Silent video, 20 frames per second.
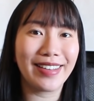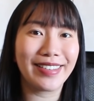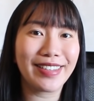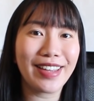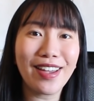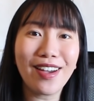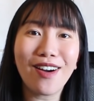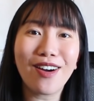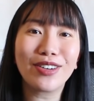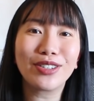
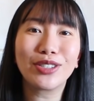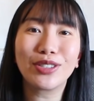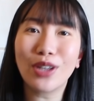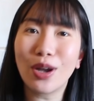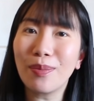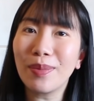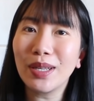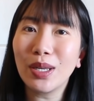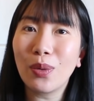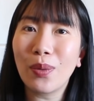There are
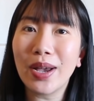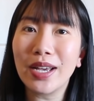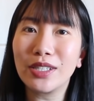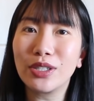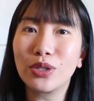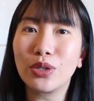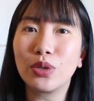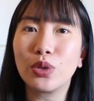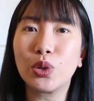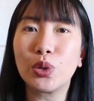so many
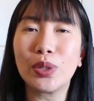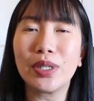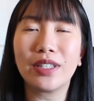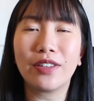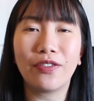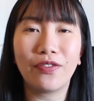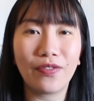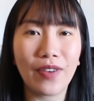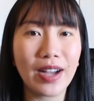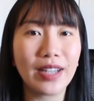ways to treat
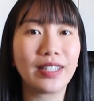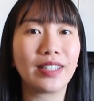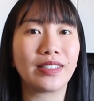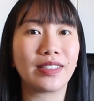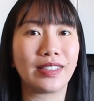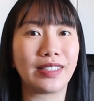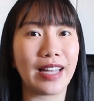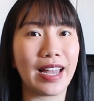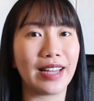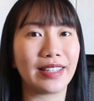
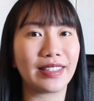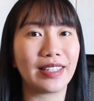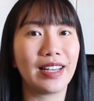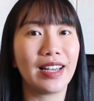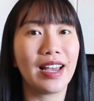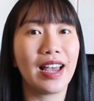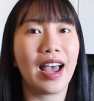fungus gnat.